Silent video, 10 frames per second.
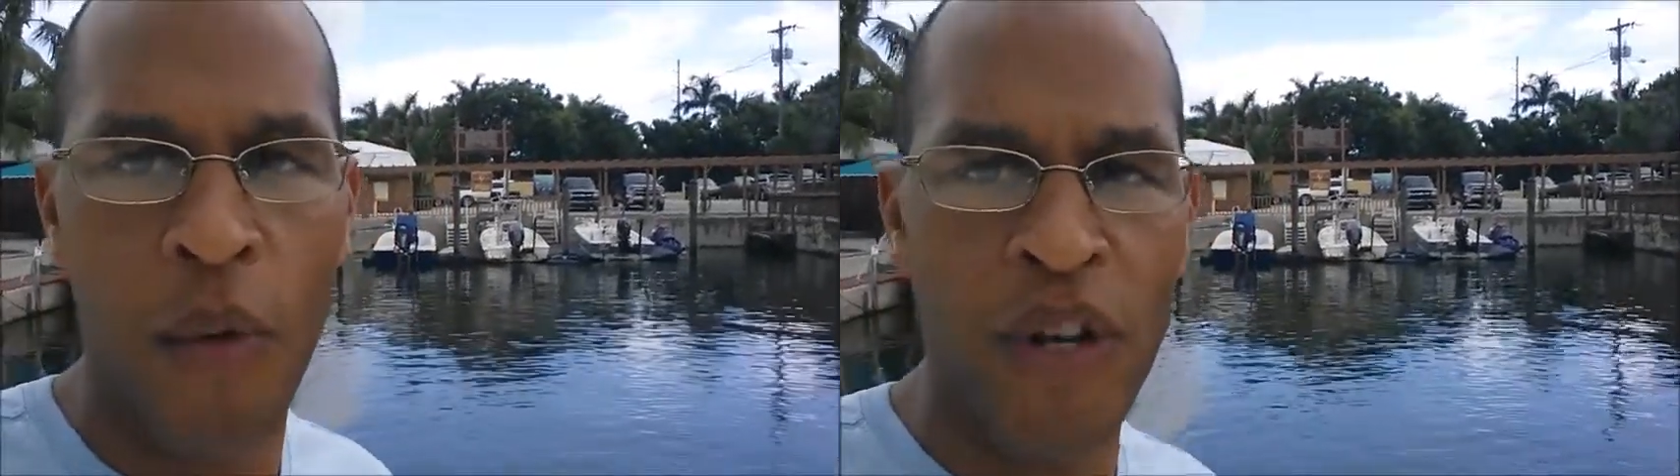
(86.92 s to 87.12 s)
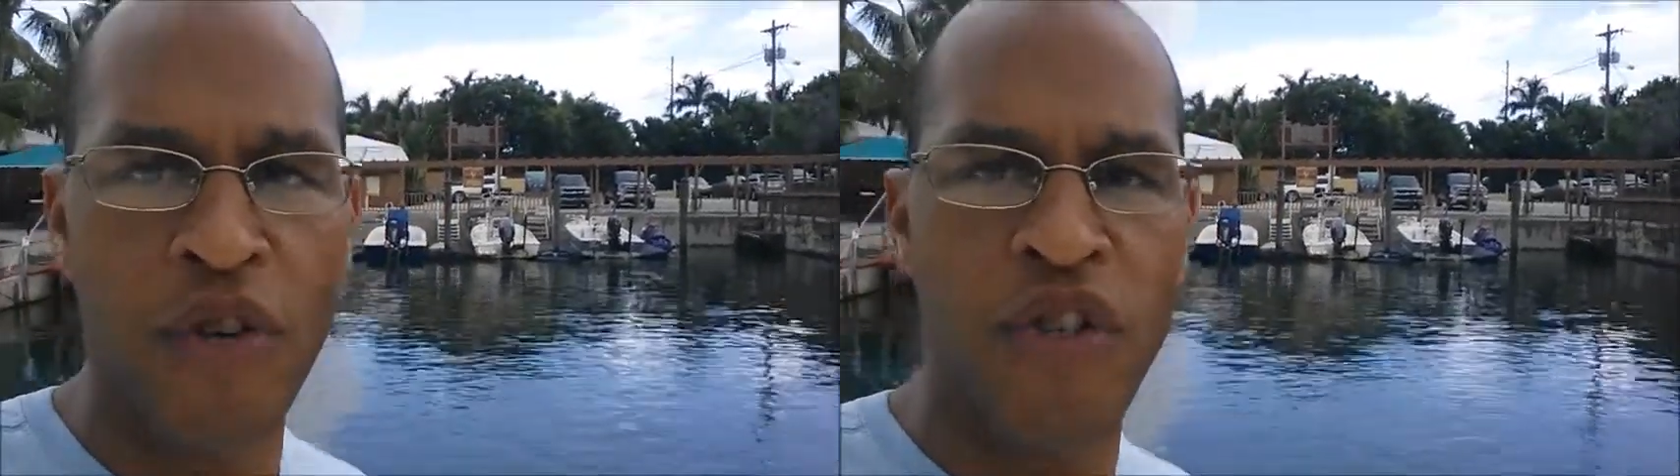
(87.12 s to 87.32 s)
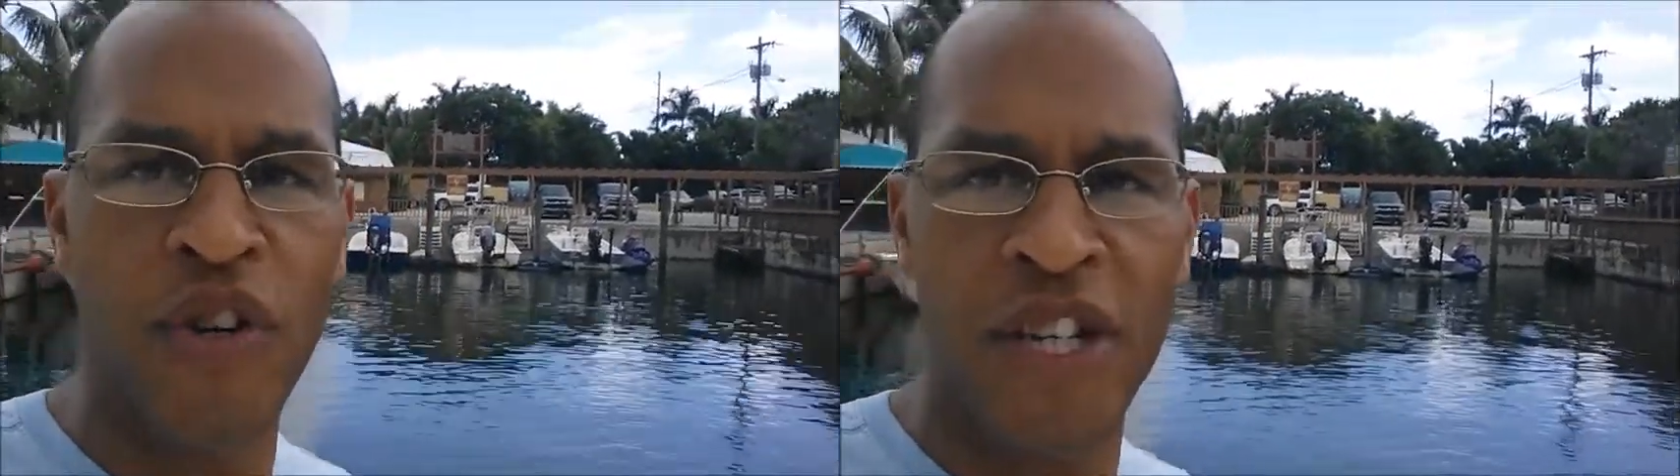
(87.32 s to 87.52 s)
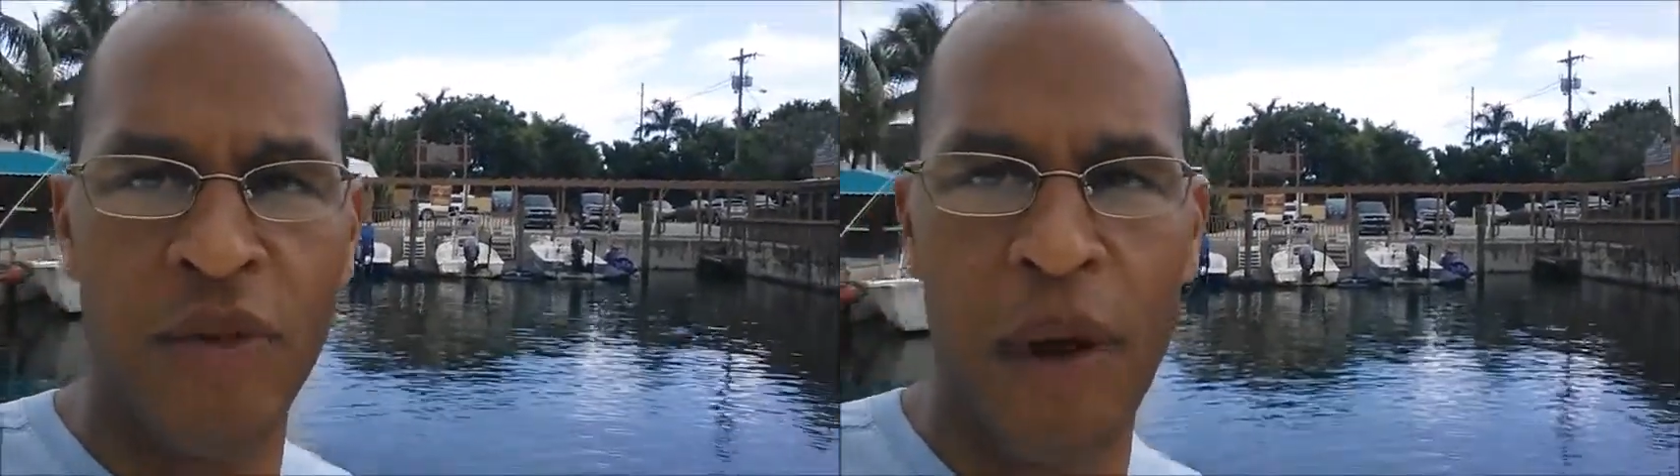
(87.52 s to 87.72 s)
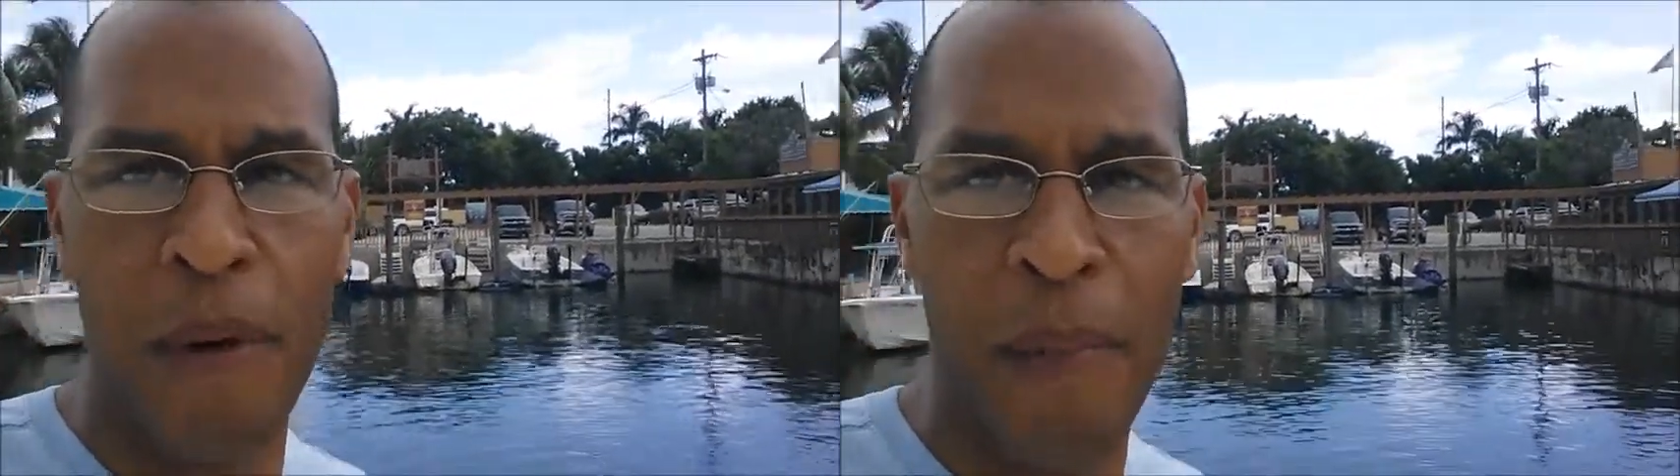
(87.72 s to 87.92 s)
when you stretch
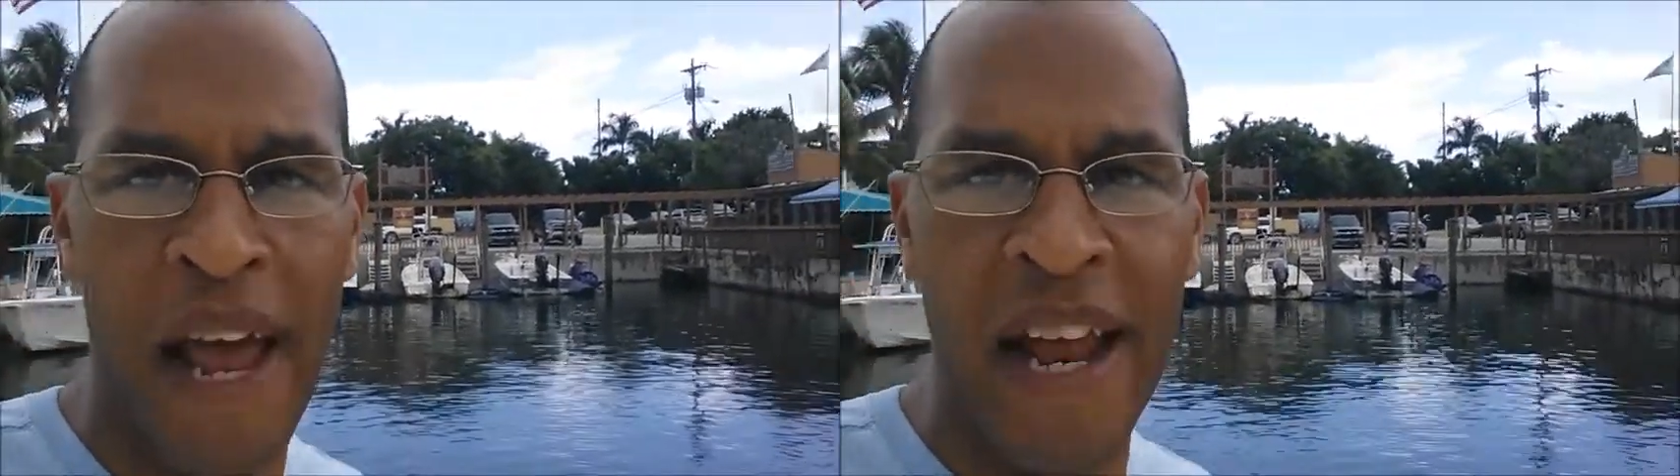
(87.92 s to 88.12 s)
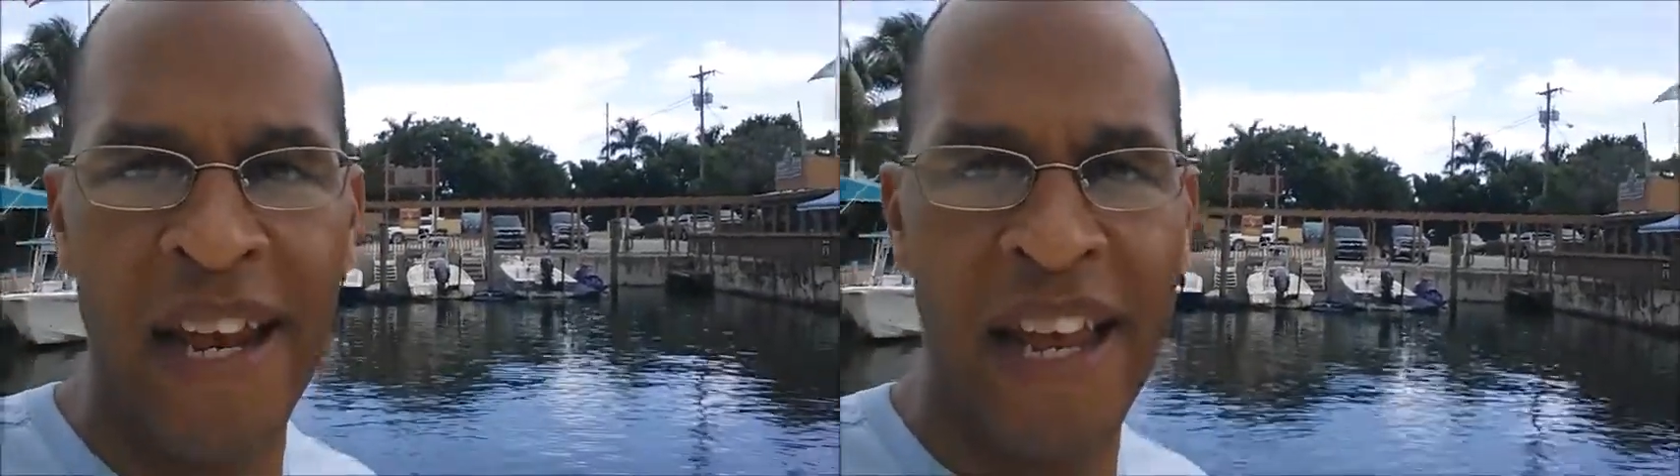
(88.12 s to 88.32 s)
a rubber band,